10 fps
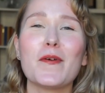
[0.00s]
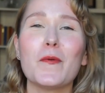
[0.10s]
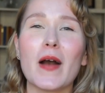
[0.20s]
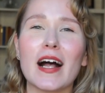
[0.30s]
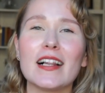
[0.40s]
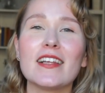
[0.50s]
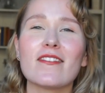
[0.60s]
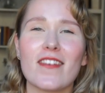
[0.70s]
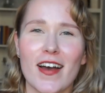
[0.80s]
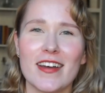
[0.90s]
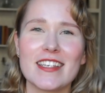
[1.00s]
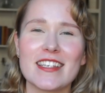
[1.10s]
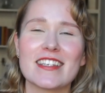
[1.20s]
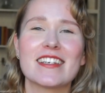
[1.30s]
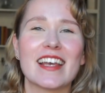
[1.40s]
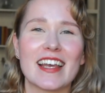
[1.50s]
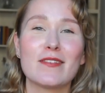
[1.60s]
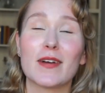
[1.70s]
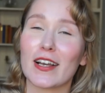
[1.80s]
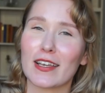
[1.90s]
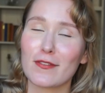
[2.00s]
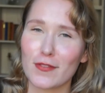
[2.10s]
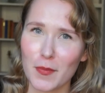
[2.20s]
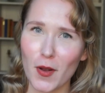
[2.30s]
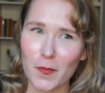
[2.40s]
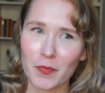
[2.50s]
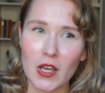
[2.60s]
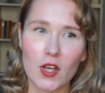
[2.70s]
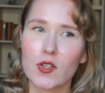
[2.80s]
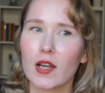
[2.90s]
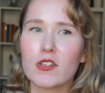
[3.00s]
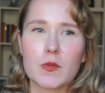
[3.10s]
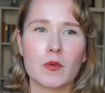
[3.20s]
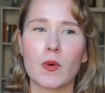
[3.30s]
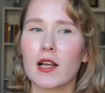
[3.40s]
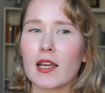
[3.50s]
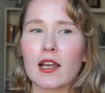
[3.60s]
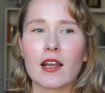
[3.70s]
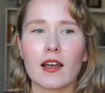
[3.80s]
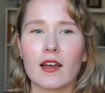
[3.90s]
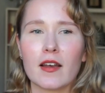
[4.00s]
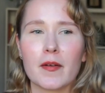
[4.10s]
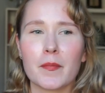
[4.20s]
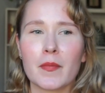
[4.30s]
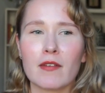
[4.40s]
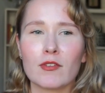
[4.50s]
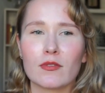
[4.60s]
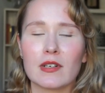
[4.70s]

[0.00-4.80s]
well versed in working from home. So I've just been working. I've